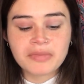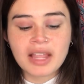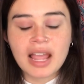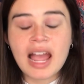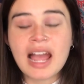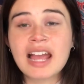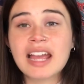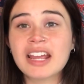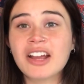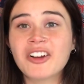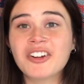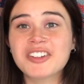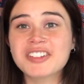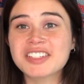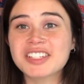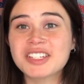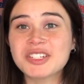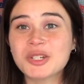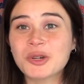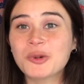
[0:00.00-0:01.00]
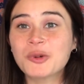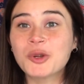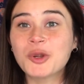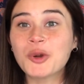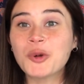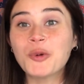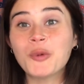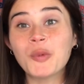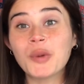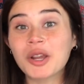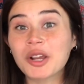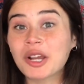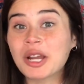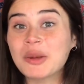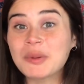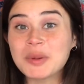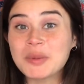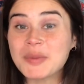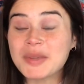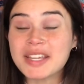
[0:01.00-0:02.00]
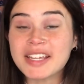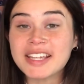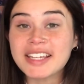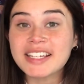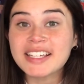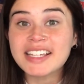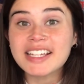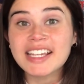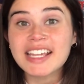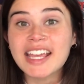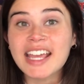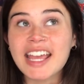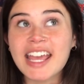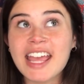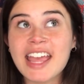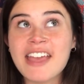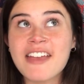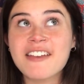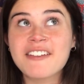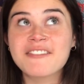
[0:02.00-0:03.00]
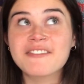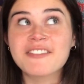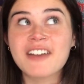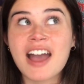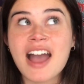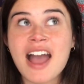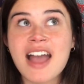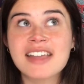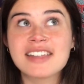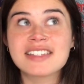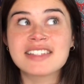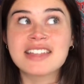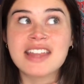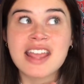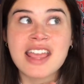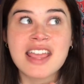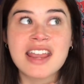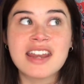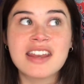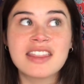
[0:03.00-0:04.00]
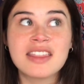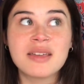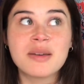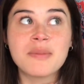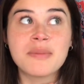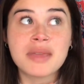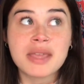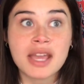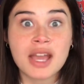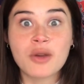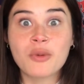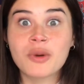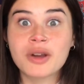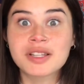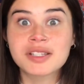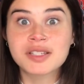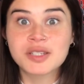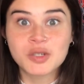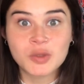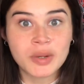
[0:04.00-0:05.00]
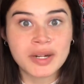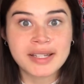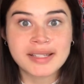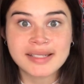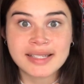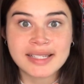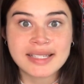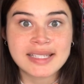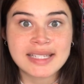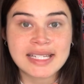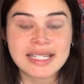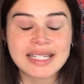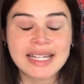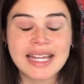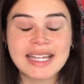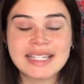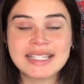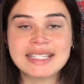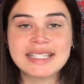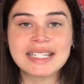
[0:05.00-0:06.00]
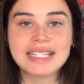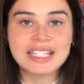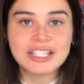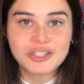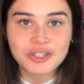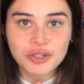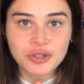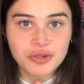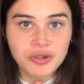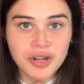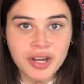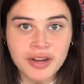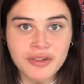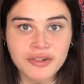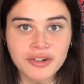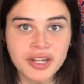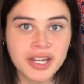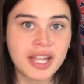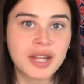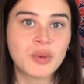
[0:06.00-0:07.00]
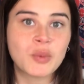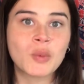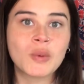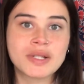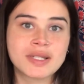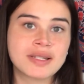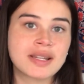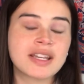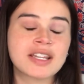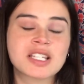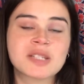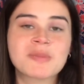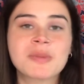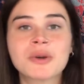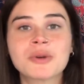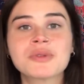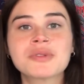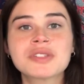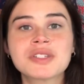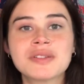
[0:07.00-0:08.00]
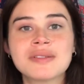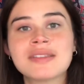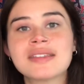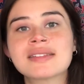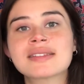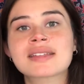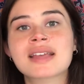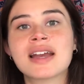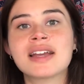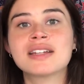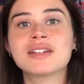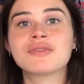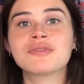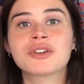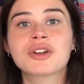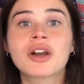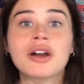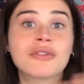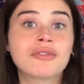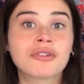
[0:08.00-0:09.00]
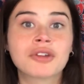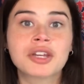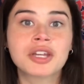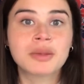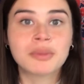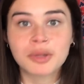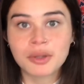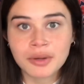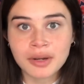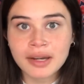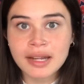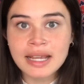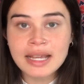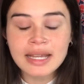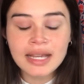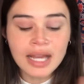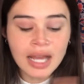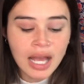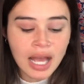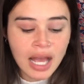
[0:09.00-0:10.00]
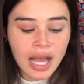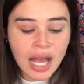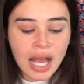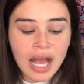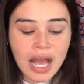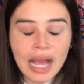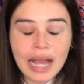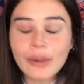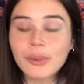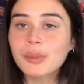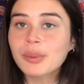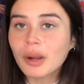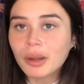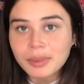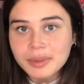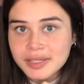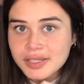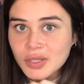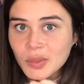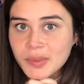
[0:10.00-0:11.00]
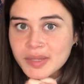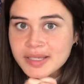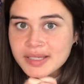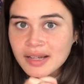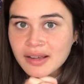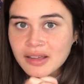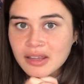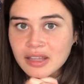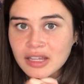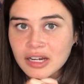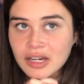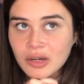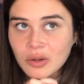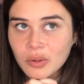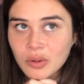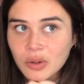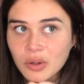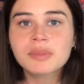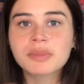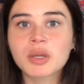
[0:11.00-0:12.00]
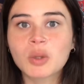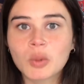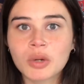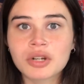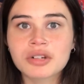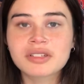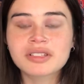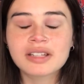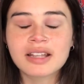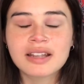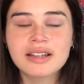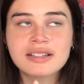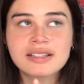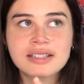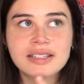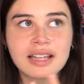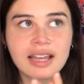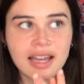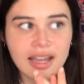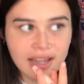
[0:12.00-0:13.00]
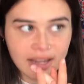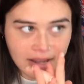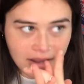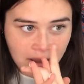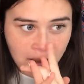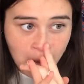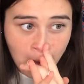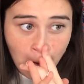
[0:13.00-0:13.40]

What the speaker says: I honestly don't know where I would be if I stayed the me I was in 2016 and didn't choose recovery and wasn't exposed to this kind of recovery community. I would probably still be stuck there or something worse, and I